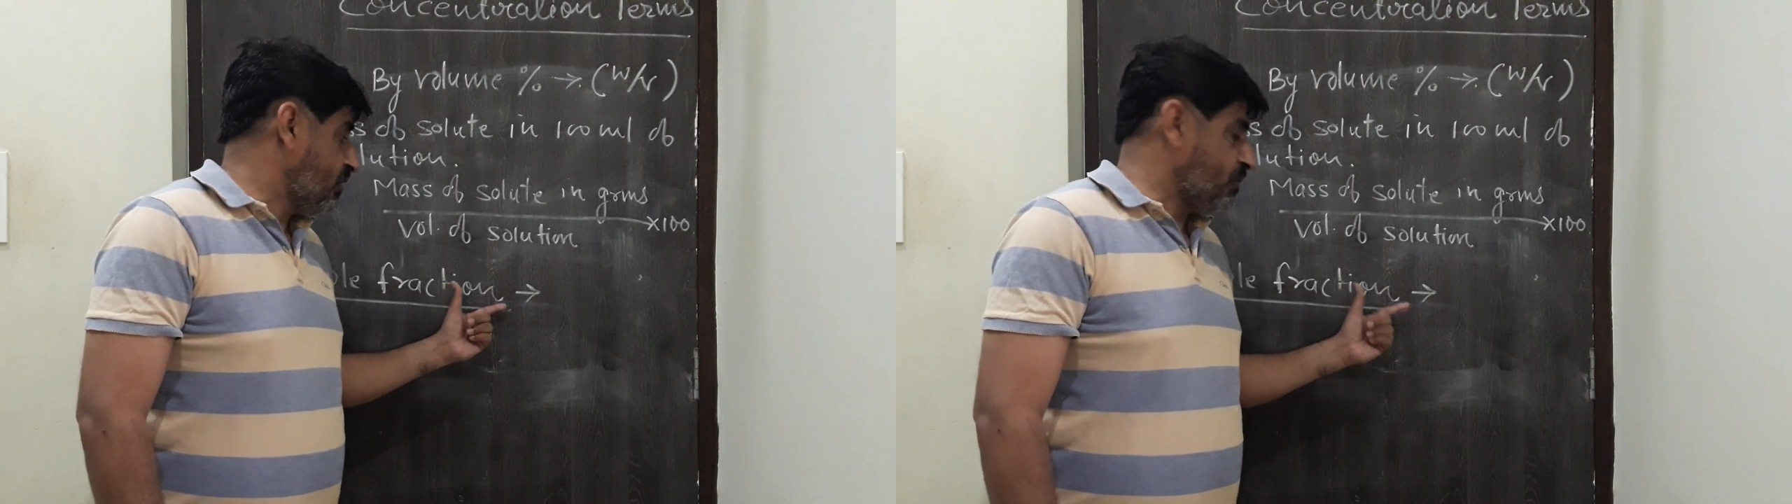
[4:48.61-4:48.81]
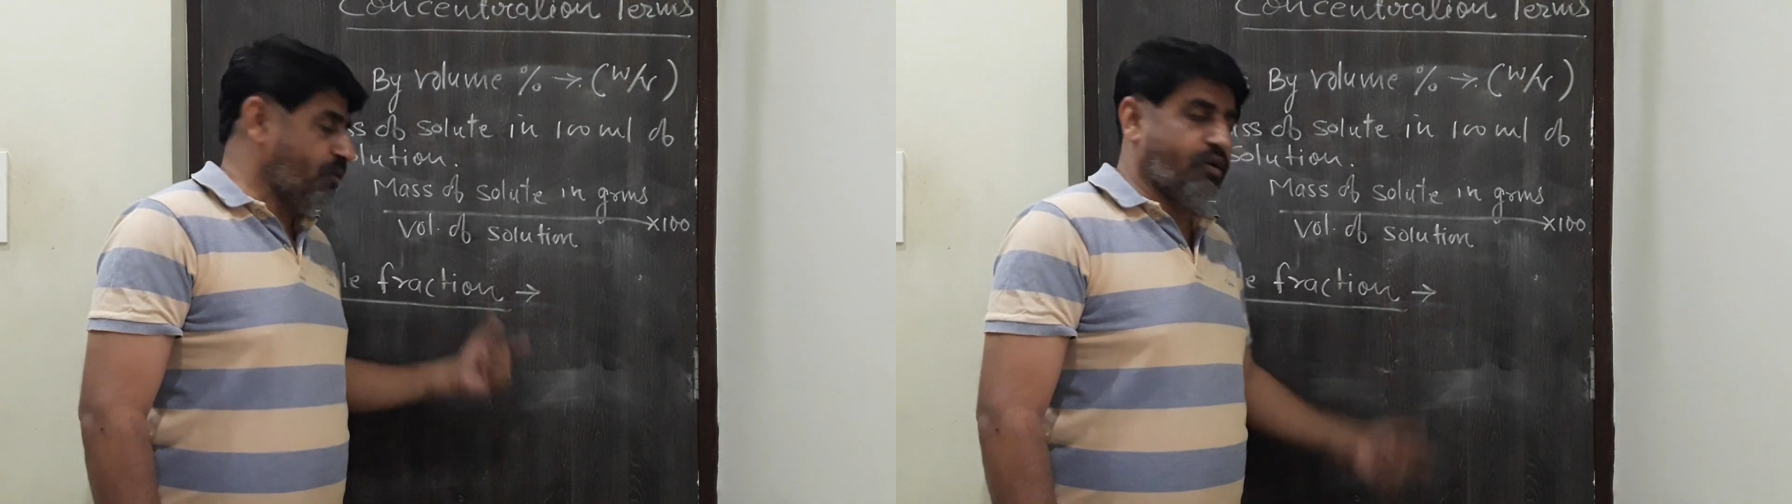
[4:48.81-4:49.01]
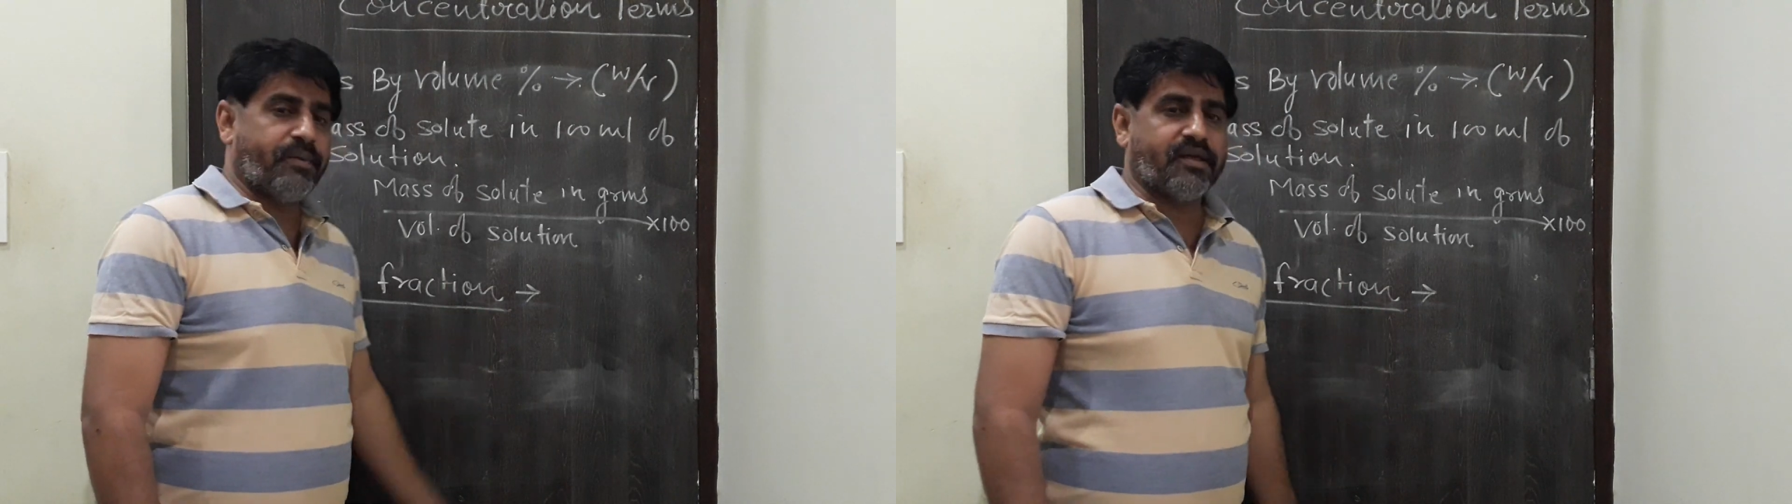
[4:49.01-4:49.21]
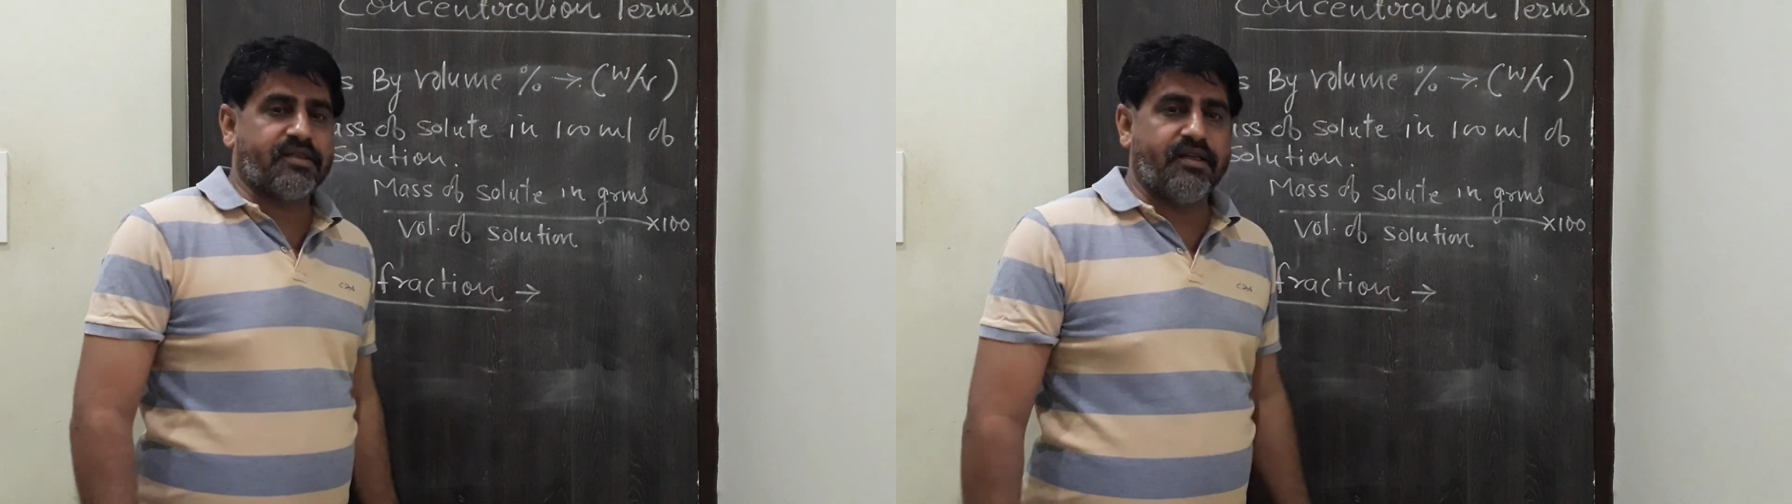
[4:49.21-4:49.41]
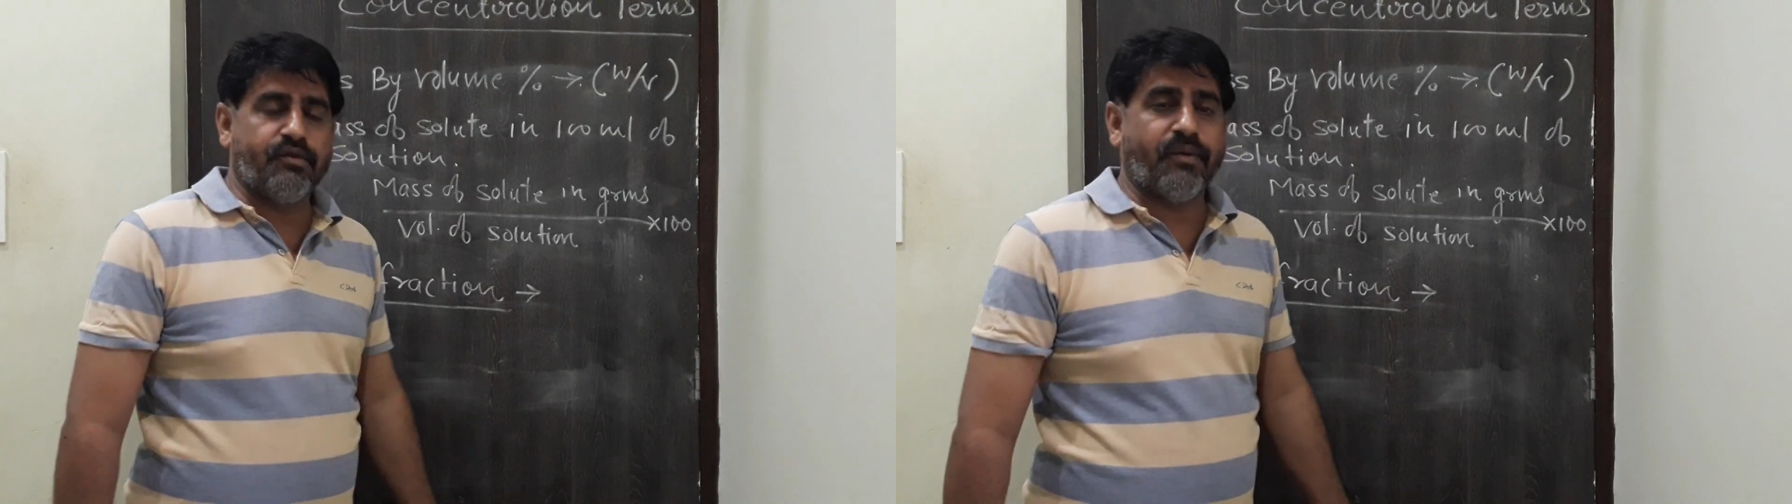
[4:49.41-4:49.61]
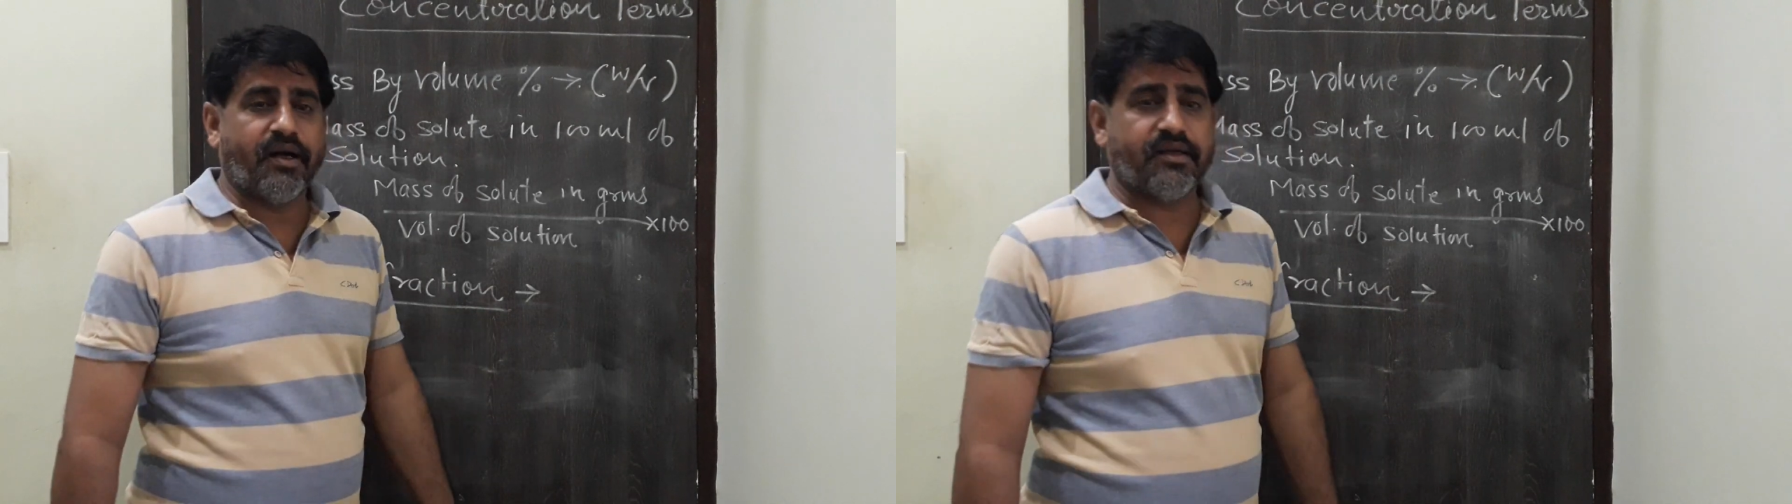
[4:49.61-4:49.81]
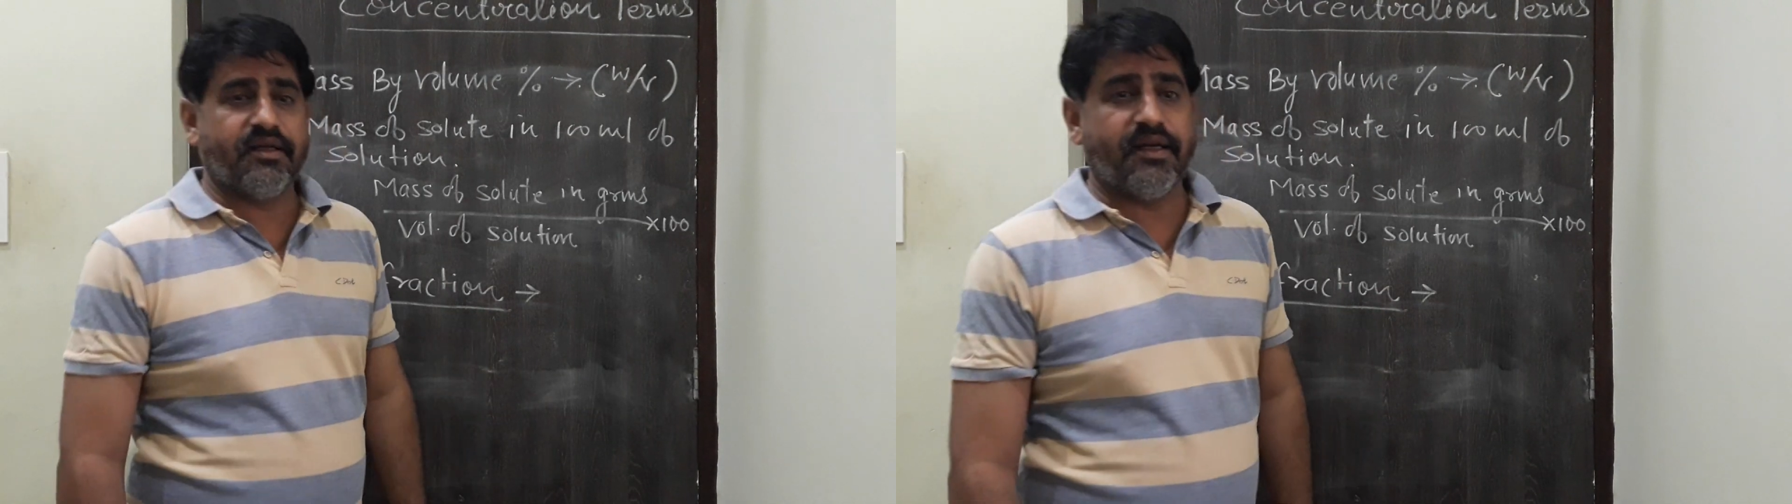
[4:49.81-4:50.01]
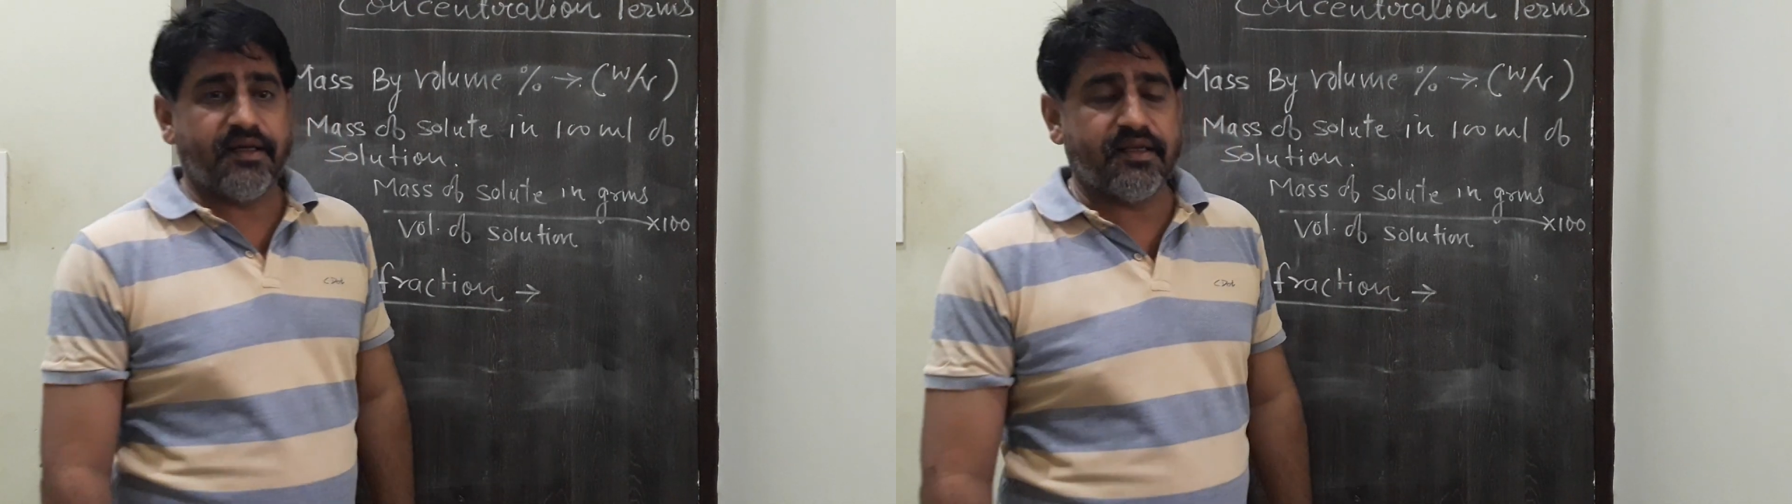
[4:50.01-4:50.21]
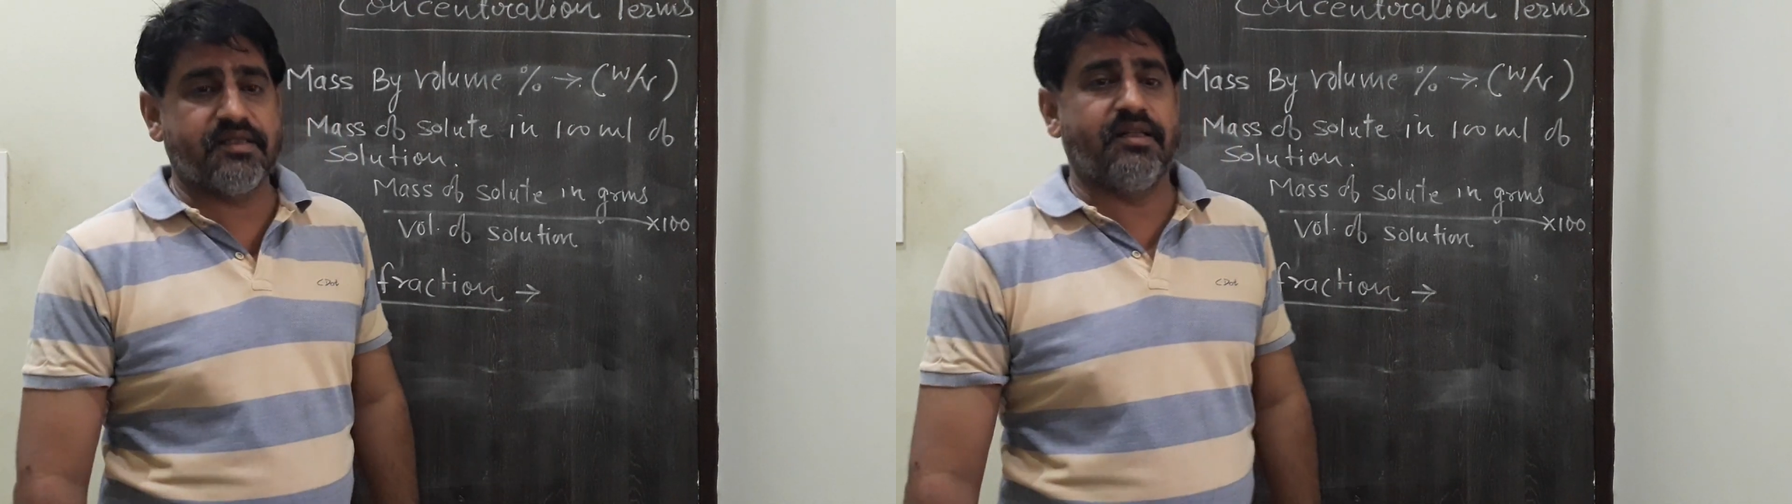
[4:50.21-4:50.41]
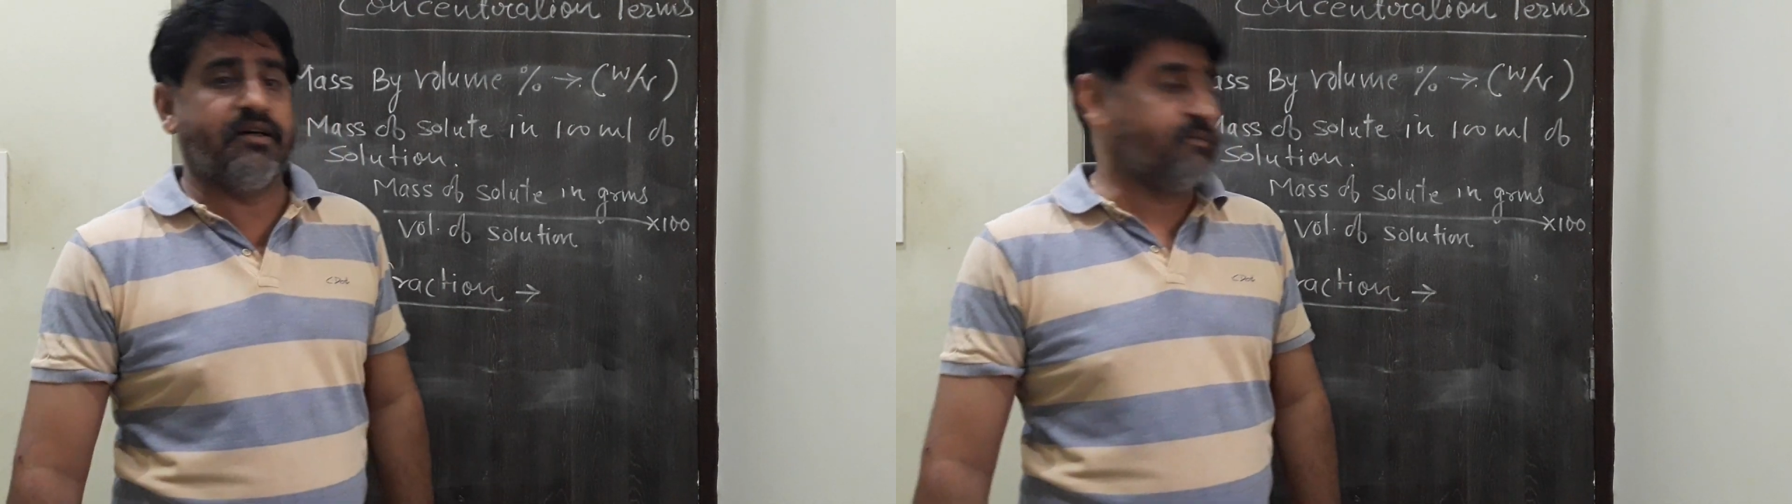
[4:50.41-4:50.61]
Mole fraction is what? It
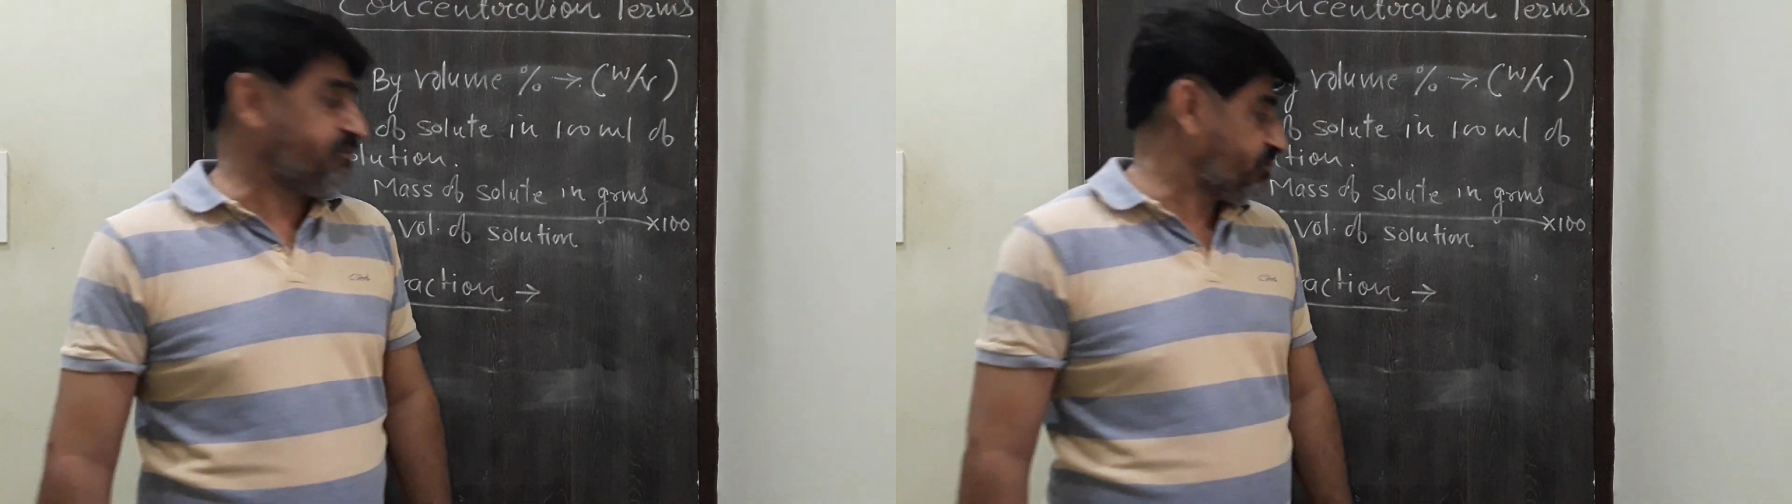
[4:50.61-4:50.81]
is the